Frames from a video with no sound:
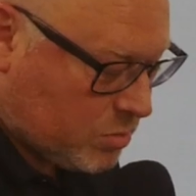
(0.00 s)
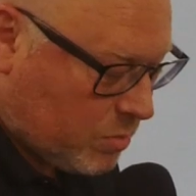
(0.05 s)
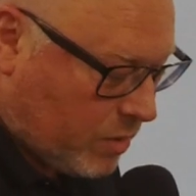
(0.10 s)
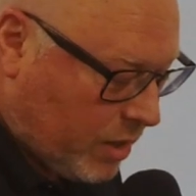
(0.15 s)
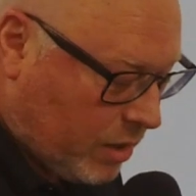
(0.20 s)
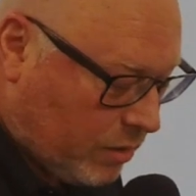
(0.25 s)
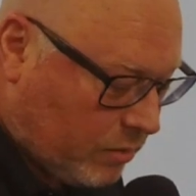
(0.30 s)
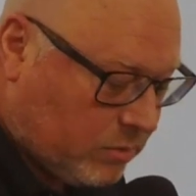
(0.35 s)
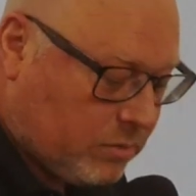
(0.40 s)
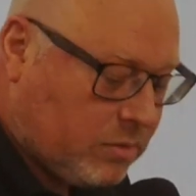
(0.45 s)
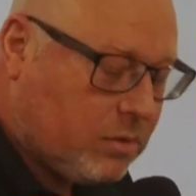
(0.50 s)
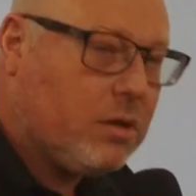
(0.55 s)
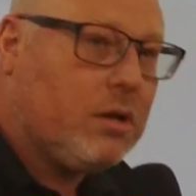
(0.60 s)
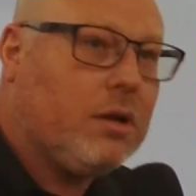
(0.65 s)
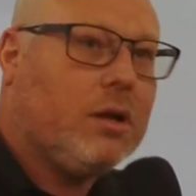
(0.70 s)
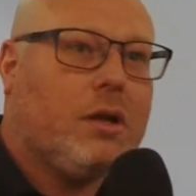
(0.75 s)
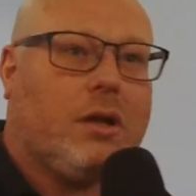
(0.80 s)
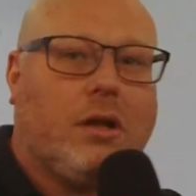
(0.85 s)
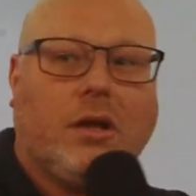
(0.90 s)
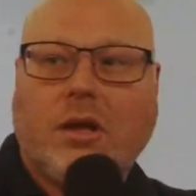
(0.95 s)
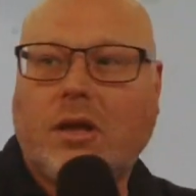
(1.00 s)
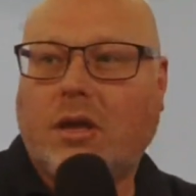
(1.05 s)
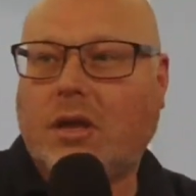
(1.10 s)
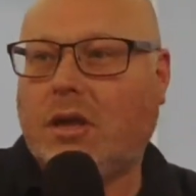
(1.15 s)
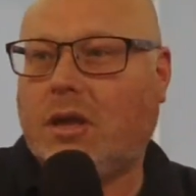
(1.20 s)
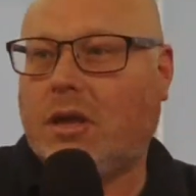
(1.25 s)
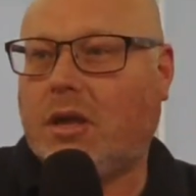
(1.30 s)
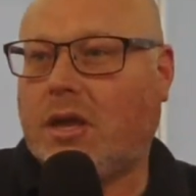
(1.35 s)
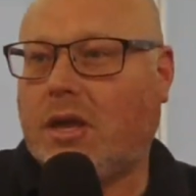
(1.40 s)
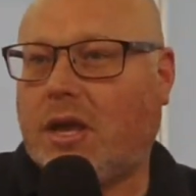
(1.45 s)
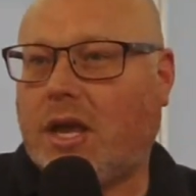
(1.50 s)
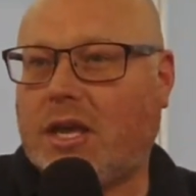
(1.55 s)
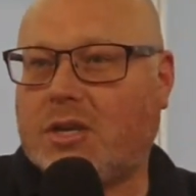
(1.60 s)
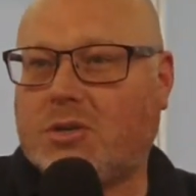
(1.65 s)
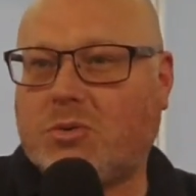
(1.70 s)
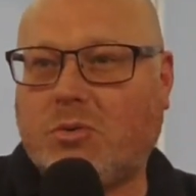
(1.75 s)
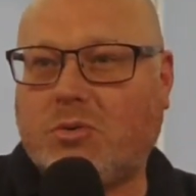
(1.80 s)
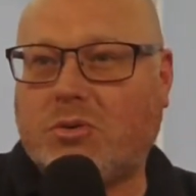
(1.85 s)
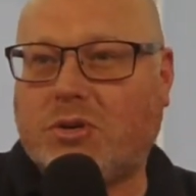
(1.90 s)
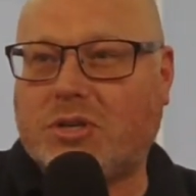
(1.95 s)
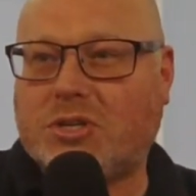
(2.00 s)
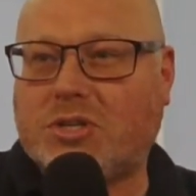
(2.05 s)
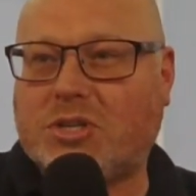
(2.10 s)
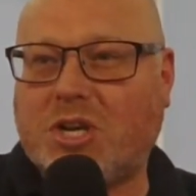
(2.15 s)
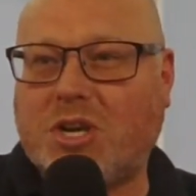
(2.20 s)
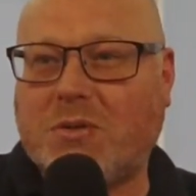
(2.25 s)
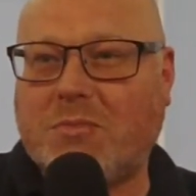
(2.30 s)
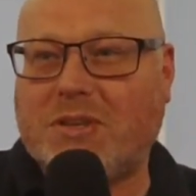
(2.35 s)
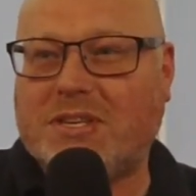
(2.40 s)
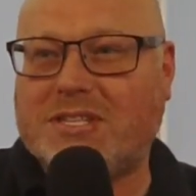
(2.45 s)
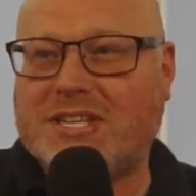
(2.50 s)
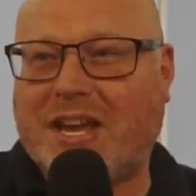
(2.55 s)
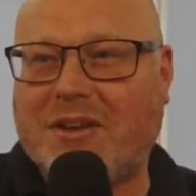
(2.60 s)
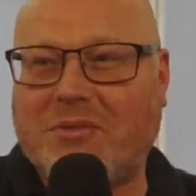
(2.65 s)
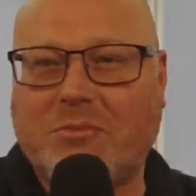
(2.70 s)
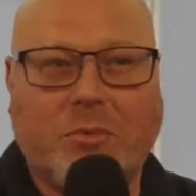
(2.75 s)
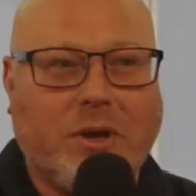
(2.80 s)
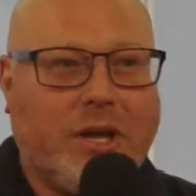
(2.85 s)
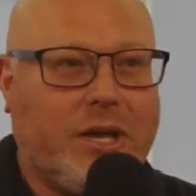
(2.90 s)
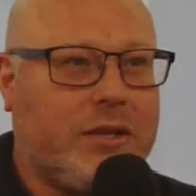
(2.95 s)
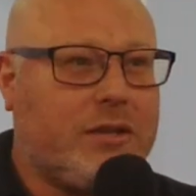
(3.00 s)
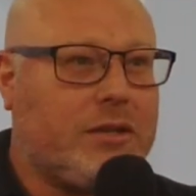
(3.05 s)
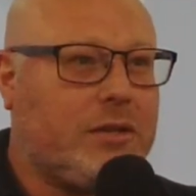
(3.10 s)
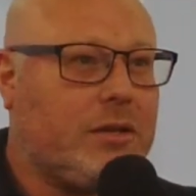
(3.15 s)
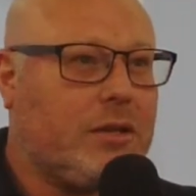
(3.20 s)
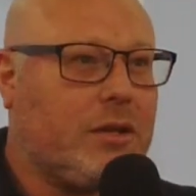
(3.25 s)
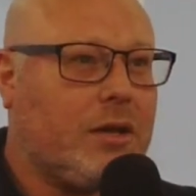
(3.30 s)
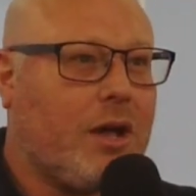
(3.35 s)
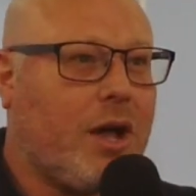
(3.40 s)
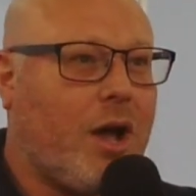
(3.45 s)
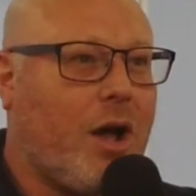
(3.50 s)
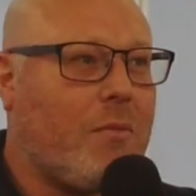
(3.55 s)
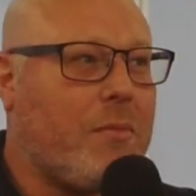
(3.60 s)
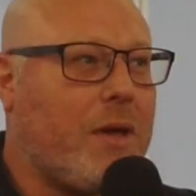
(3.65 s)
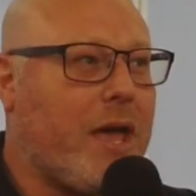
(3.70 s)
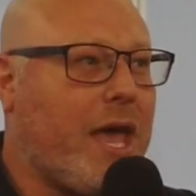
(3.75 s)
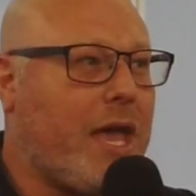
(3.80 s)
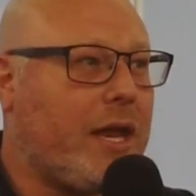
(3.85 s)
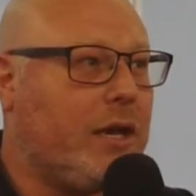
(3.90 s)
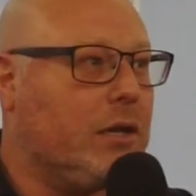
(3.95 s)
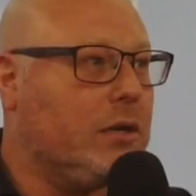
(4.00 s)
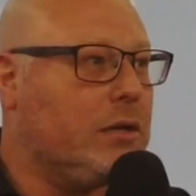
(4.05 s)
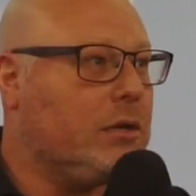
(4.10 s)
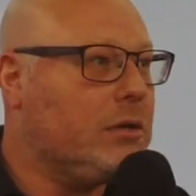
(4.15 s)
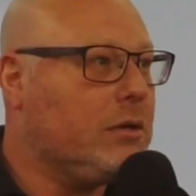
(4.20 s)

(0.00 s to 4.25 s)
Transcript: well. As all good sermons end with, Amen.